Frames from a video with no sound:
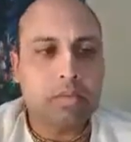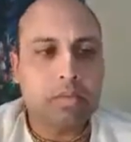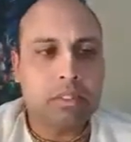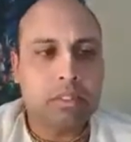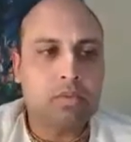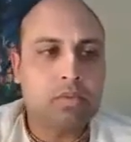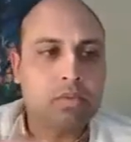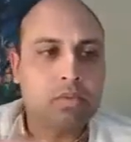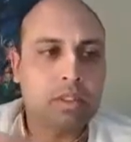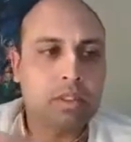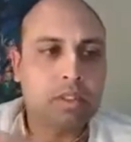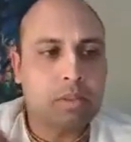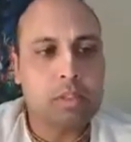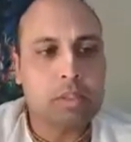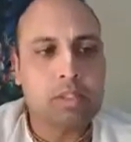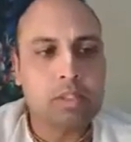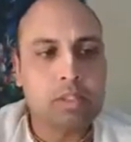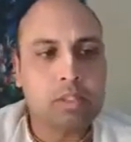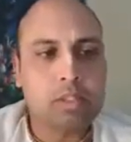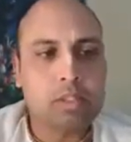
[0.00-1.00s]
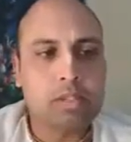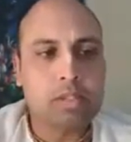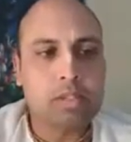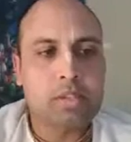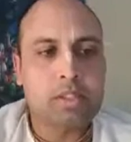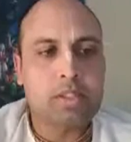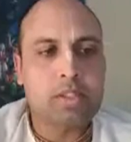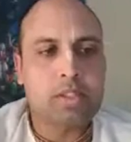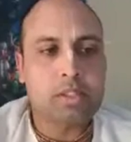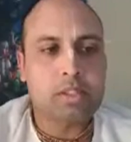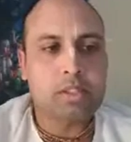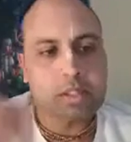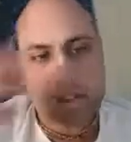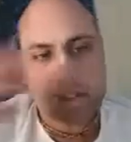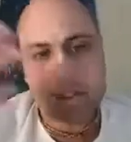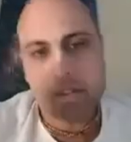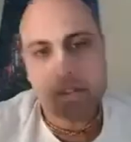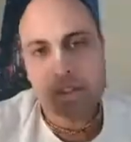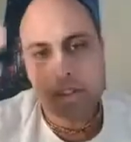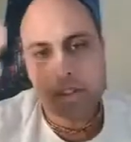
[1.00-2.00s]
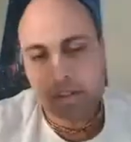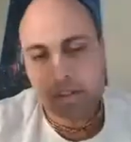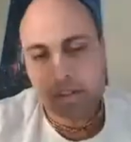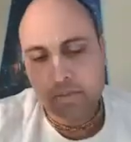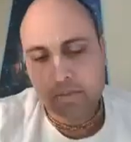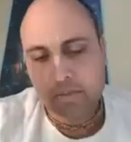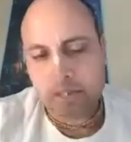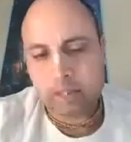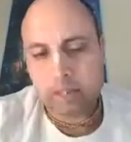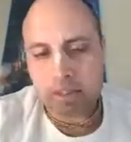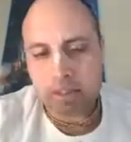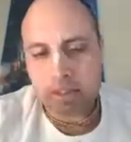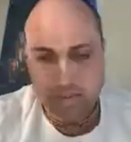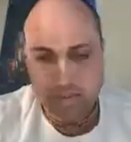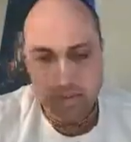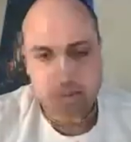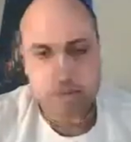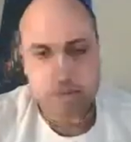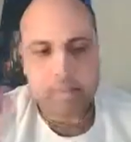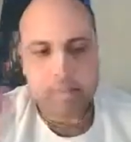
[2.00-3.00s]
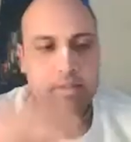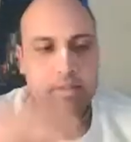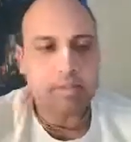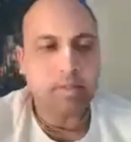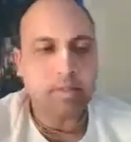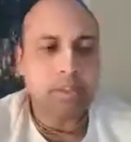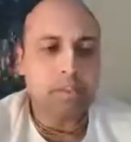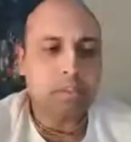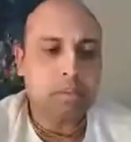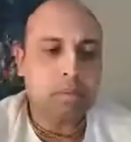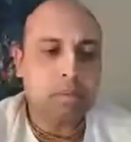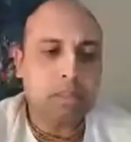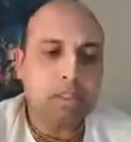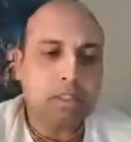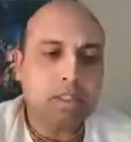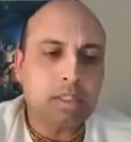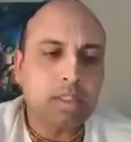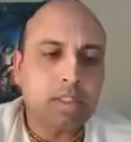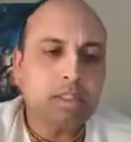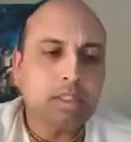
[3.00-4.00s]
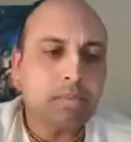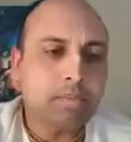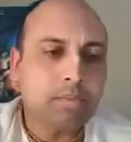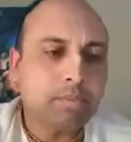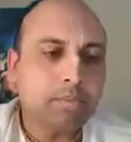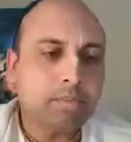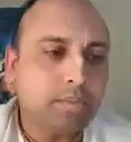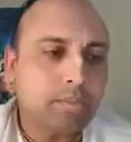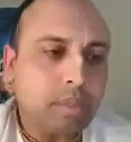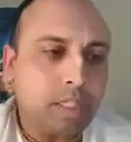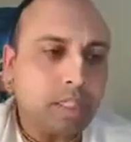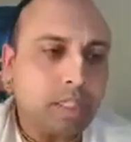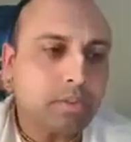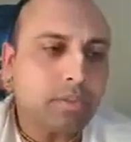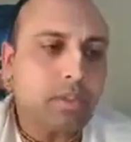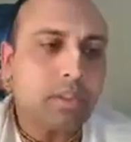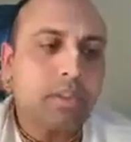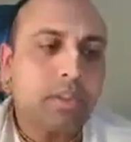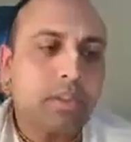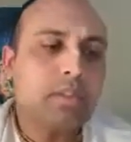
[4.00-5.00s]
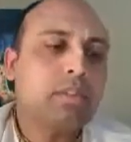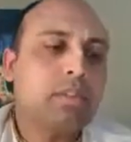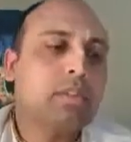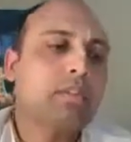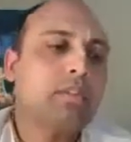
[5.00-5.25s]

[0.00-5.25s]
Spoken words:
But if one commits this offense, then all the other offenses ultimately manifest.